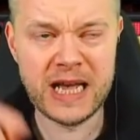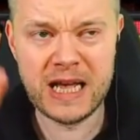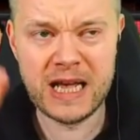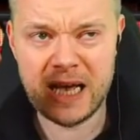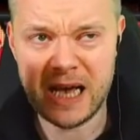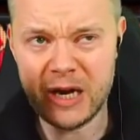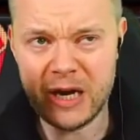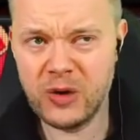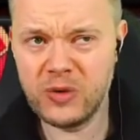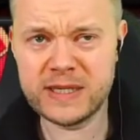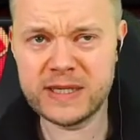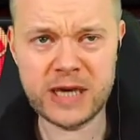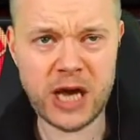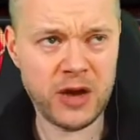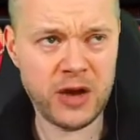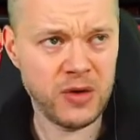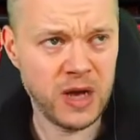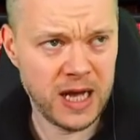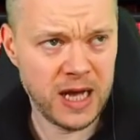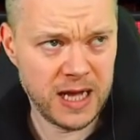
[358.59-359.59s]
And
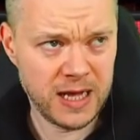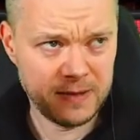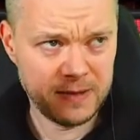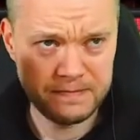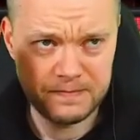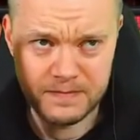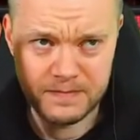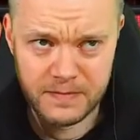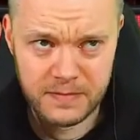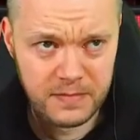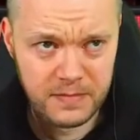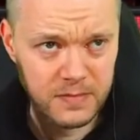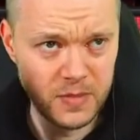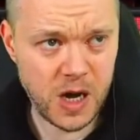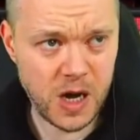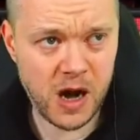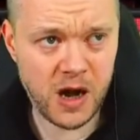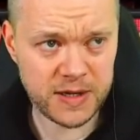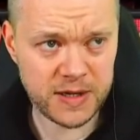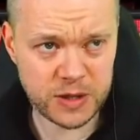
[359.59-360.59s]
also,
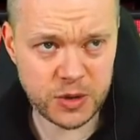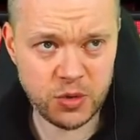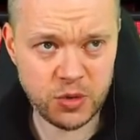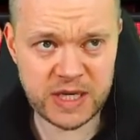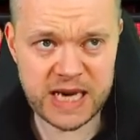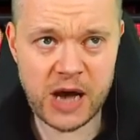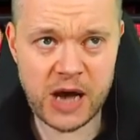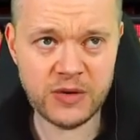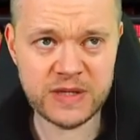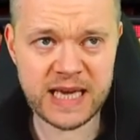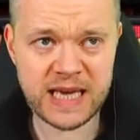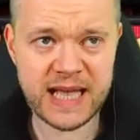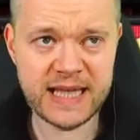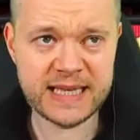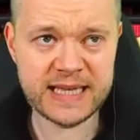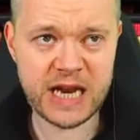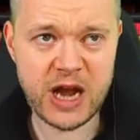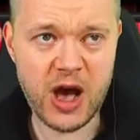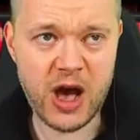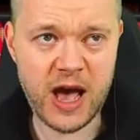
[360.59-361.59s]
Arsenal-Chelsea in
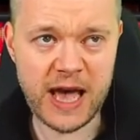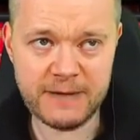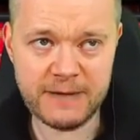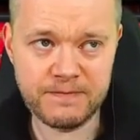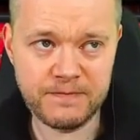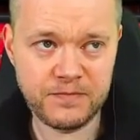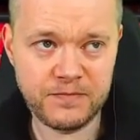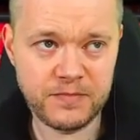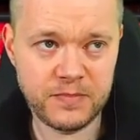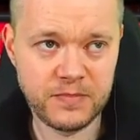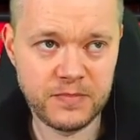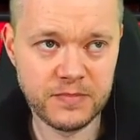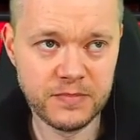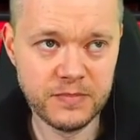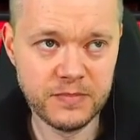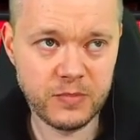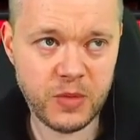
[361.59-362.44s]
tonight, when we